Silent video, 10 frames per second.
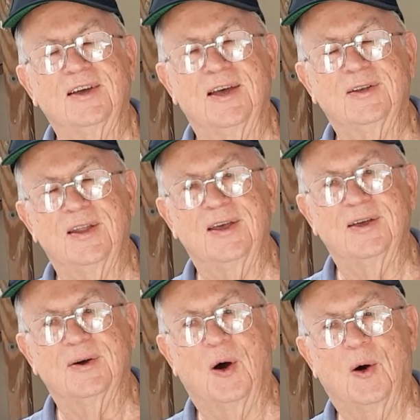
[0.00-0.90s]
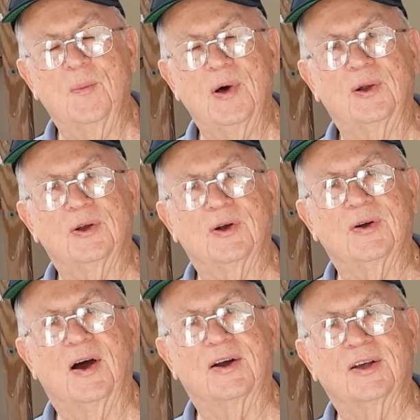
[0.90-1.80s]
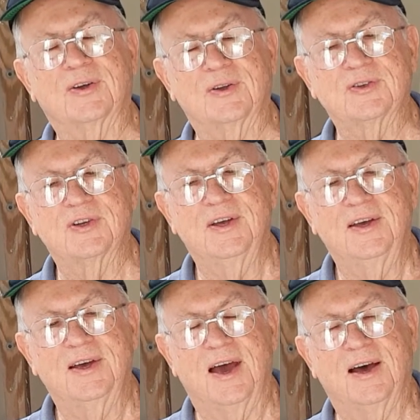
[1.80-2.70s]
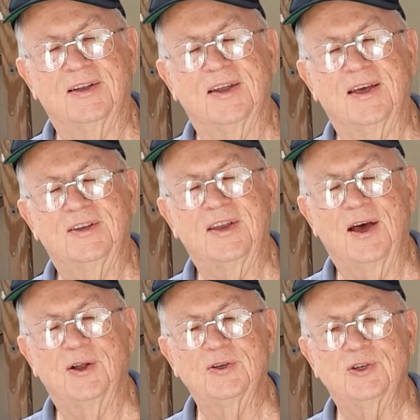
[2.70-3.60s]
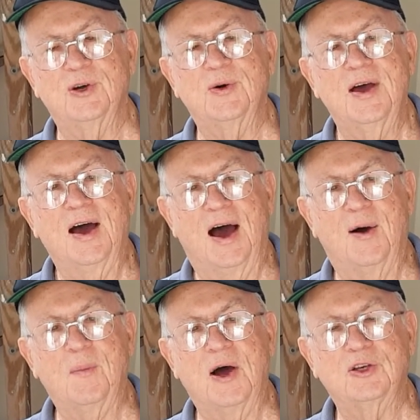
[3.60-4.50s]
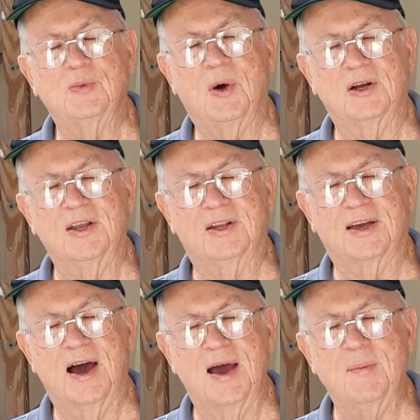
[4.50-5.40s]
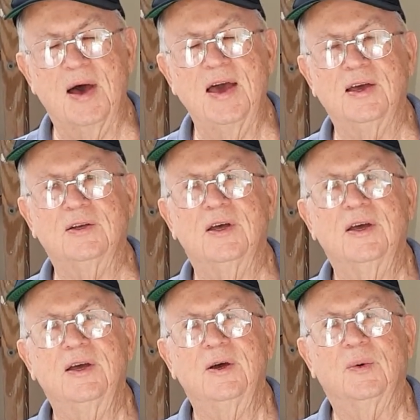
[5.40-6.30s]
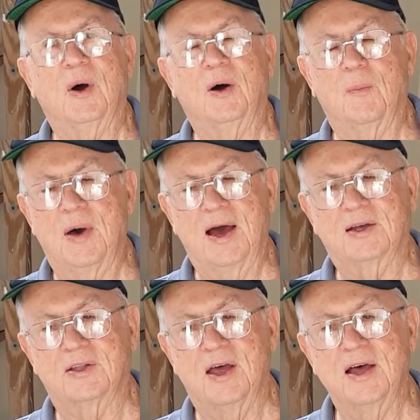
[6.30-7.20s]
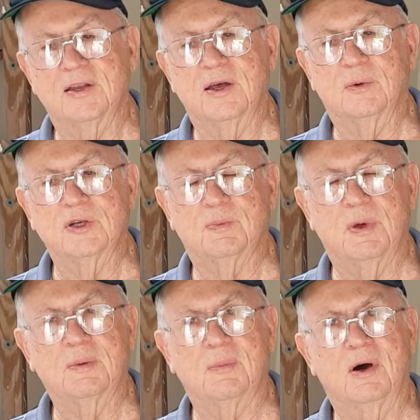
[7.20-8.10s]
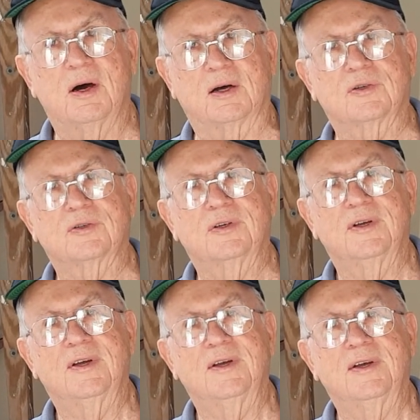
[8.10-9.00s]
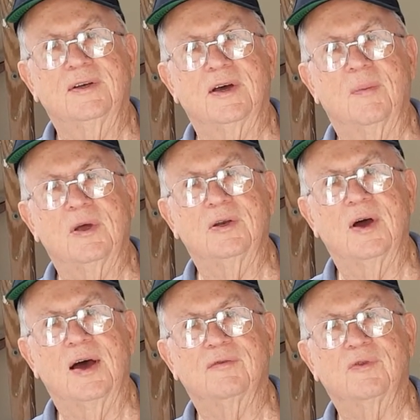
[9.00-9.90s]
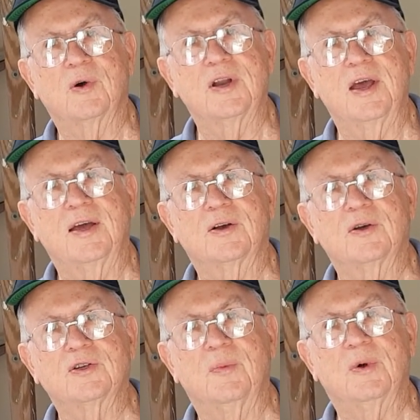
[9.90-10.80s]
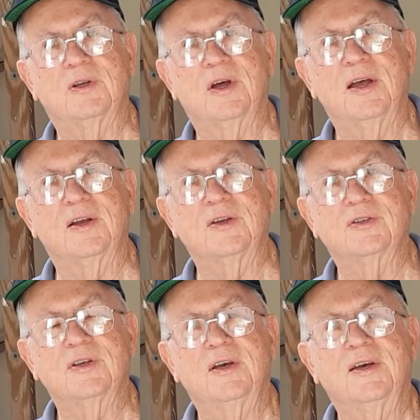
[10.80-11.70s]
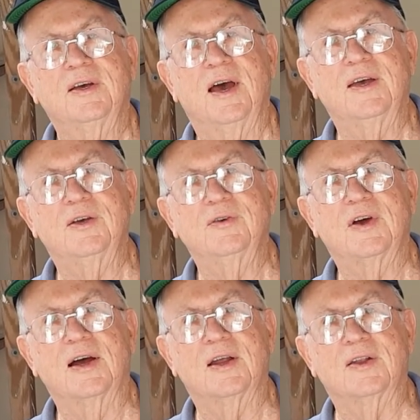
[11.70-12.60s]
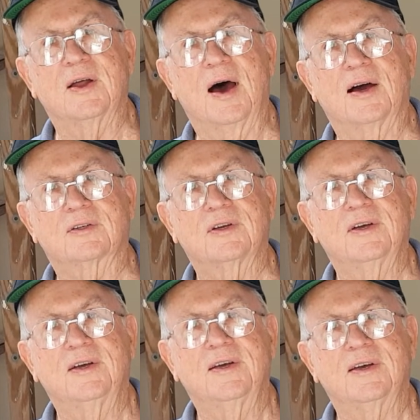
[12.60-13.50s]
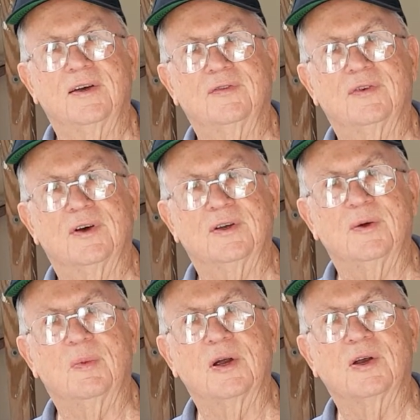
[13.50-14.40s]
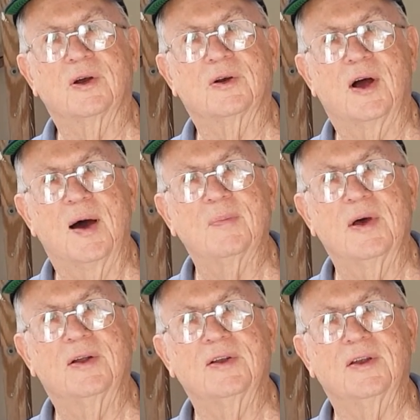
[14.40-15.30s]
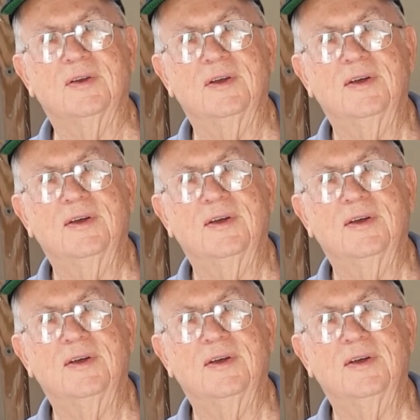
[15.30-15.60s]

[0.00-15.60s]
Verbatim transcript: in the home builder articles, and it tells you how much money the guy made. Well, back then it was big bucks. Yep. I mean, you have 40 acres of potatoes. Hey, you've got it knocked if uh, you bring your crop in and